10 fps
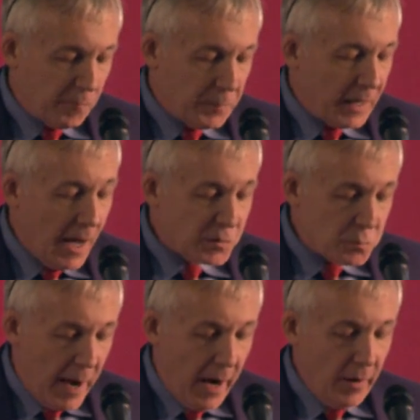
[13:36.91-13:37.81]

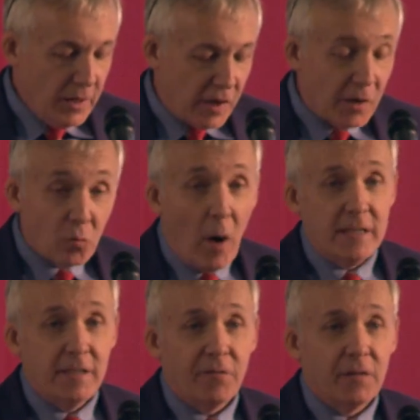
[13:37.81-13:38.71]
because marriage has
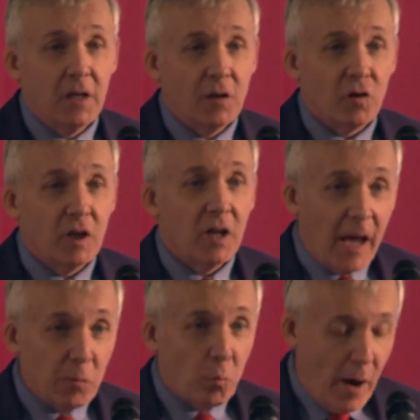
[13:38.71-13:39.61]
one definition
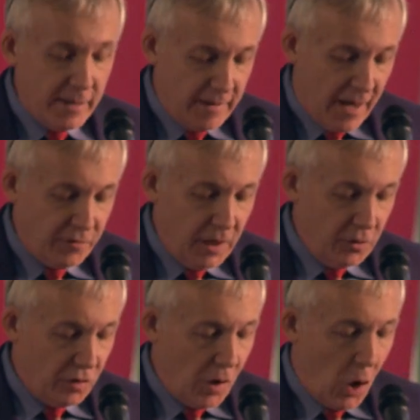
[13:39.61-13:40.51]
and one
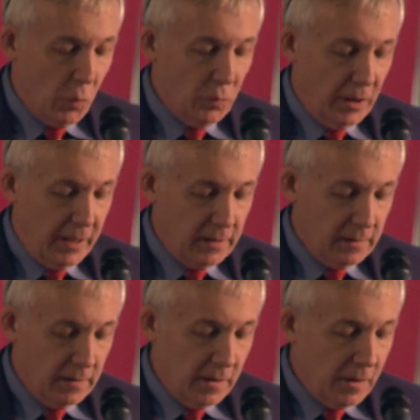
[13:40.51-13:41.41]
definition only.
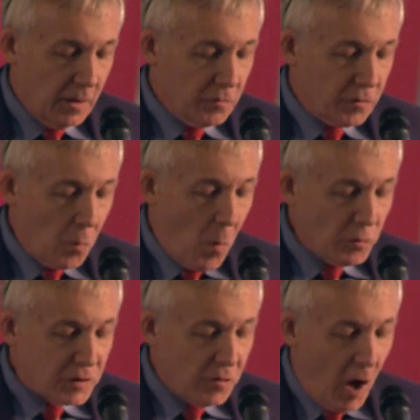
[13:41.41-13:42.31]
So
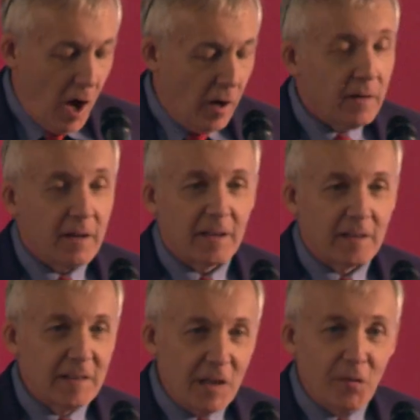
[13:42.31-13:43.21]
most of all,
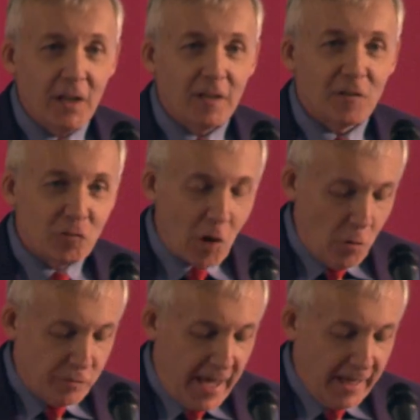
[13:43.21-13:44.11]
live it,
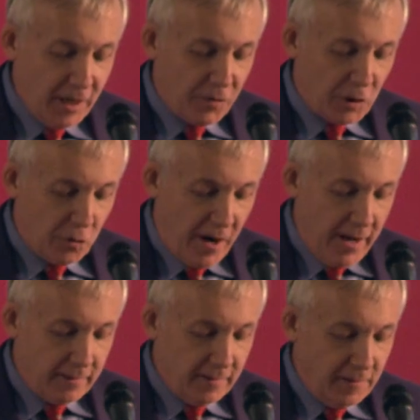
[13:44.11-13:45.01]
don't take it for
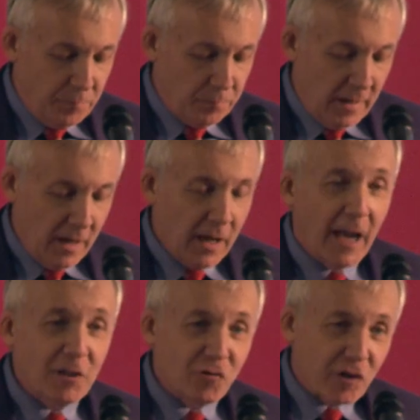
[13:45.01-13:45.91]
granted,
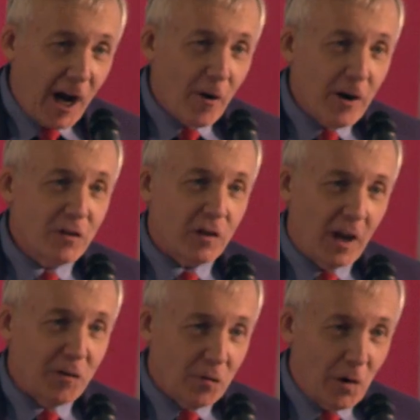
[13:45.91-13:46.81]
and cherish
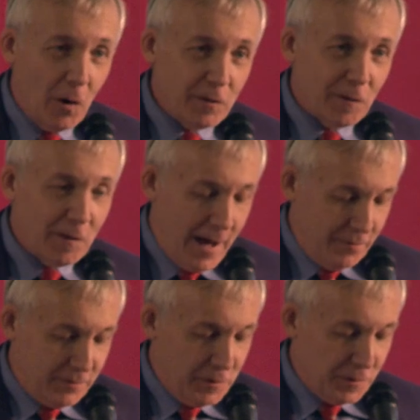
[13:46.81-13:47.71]
and devote your
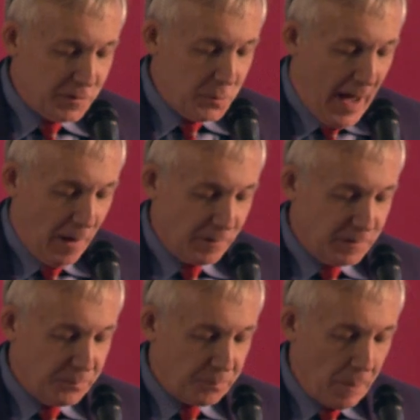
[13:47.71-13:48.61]
life to your spouse.